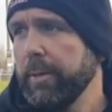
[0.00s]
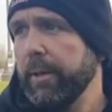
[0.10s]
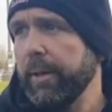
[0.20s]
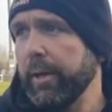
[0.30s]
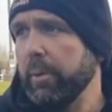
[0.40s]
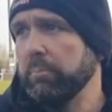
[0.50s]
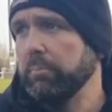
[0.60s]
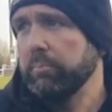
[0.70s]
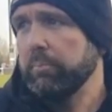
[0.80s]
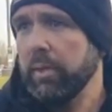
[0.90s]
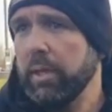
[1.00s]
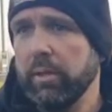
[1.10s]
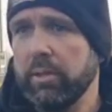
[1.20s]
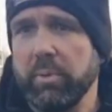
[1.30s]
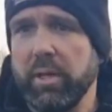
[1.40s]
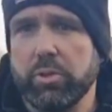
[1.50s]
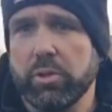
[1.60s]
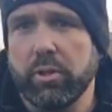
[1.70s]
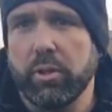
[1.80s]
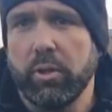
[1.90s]
to me, it's
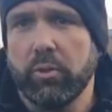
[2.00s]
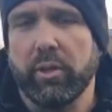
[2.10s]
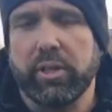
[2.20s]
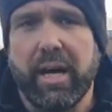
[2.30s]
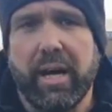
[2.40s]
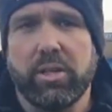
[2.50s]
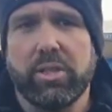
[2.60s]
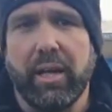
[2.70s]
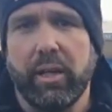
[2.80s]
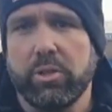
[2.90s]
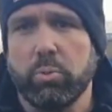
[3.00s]
just another exciting challenge,